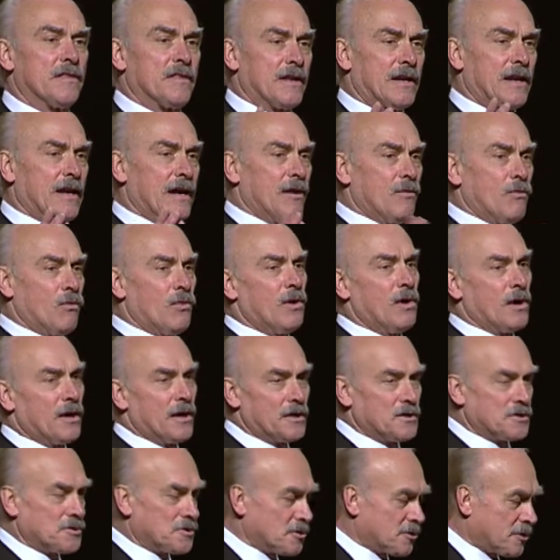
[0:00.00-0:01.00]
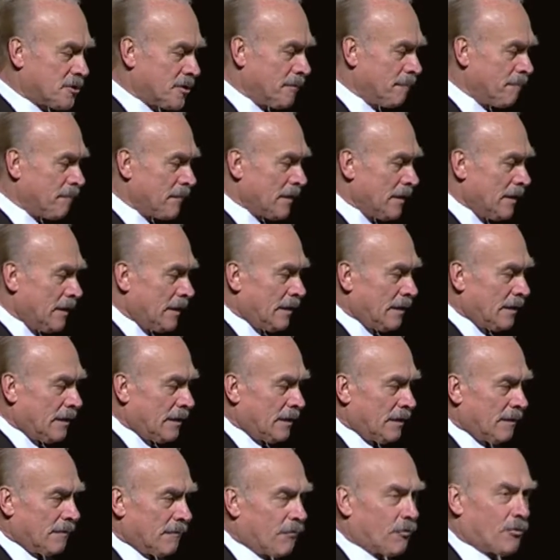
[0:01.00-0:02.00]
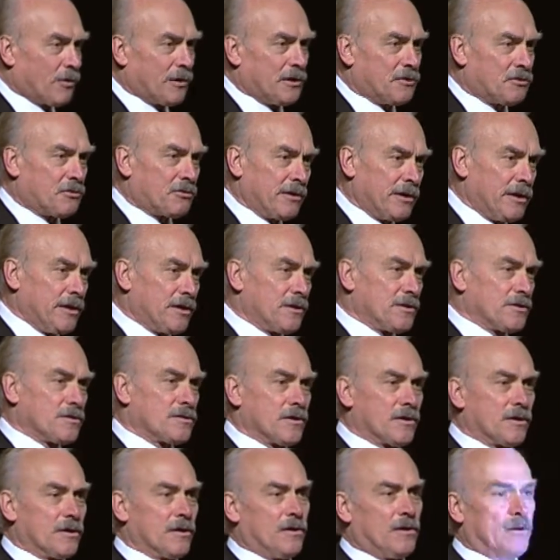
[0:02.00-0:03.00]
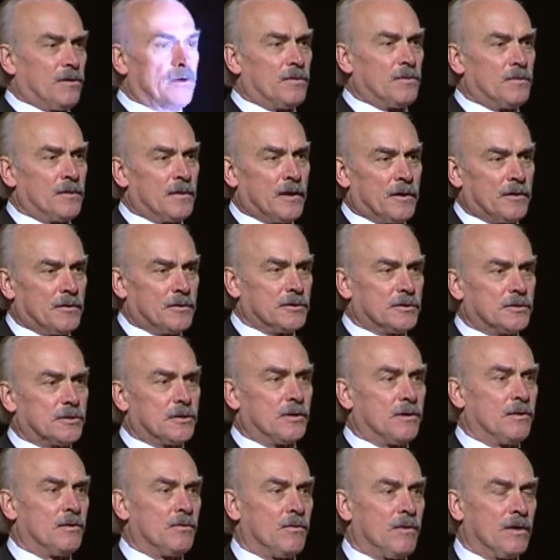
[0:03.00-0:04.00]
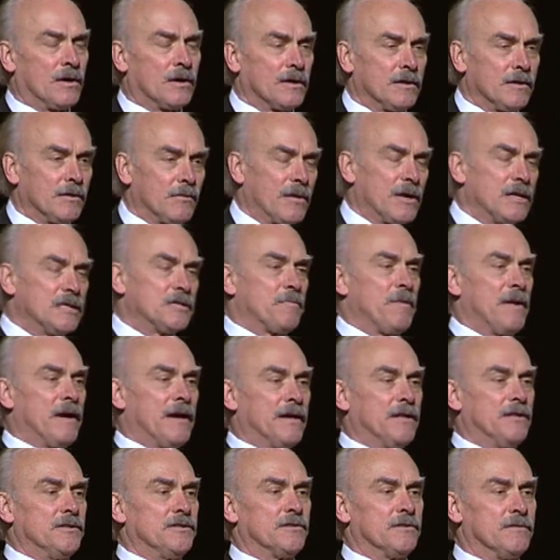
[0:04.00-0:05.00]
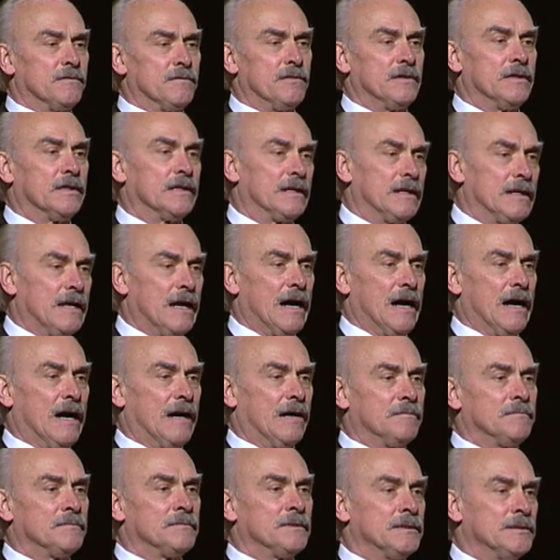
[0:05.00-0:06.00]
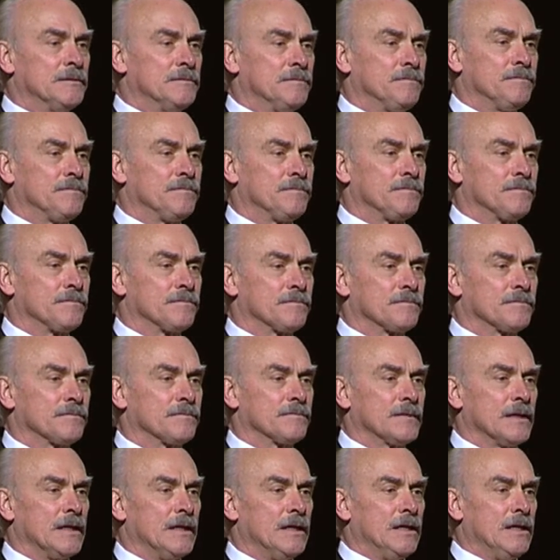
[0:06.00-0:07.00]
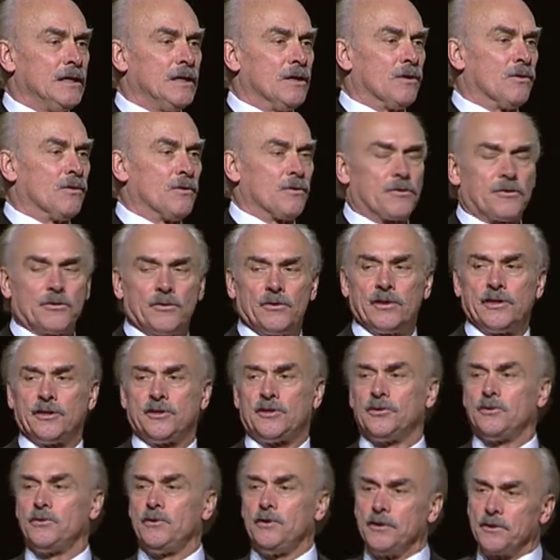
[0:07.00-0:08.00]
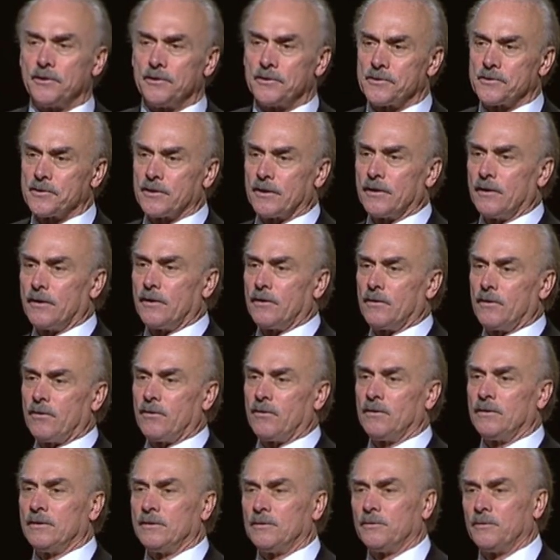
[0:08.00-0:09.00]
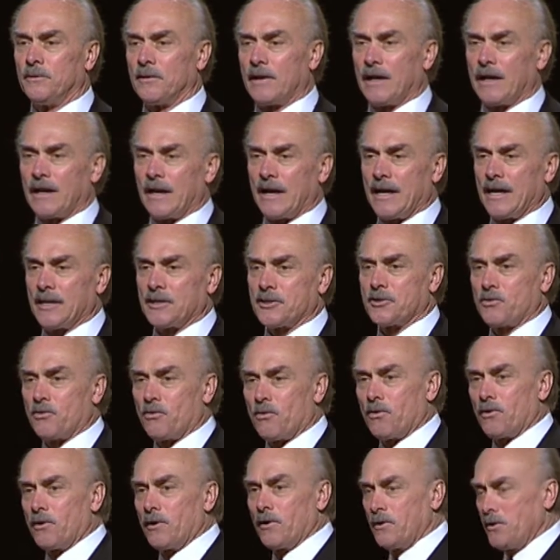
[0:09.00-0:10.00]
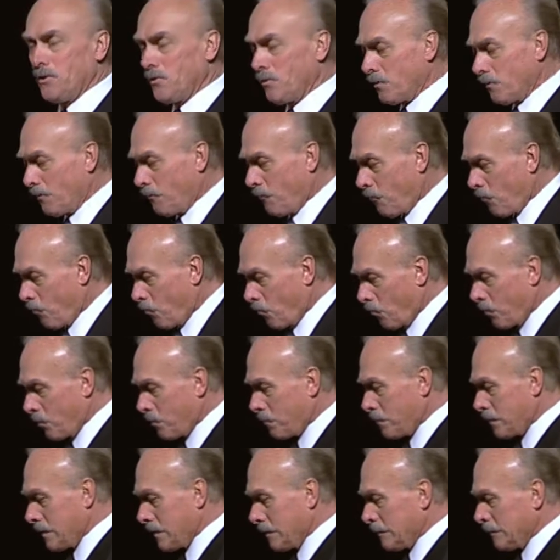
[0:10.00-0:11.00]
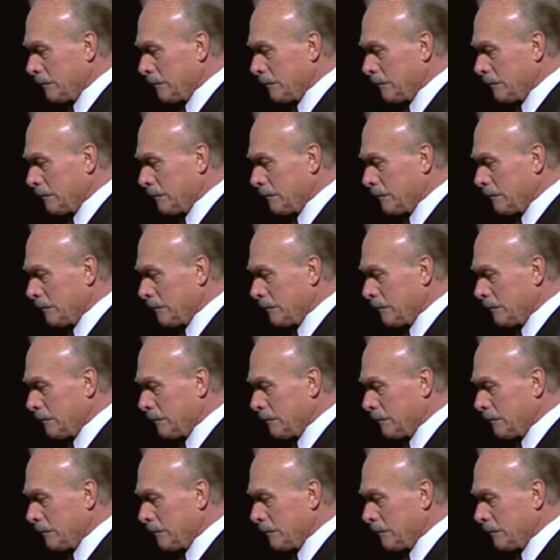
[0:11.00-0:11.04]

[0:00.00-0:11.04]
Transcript: that I was 43 years ago when I was walking the rice paddies in Vietnam, or 32 years ago when I last wore a uniform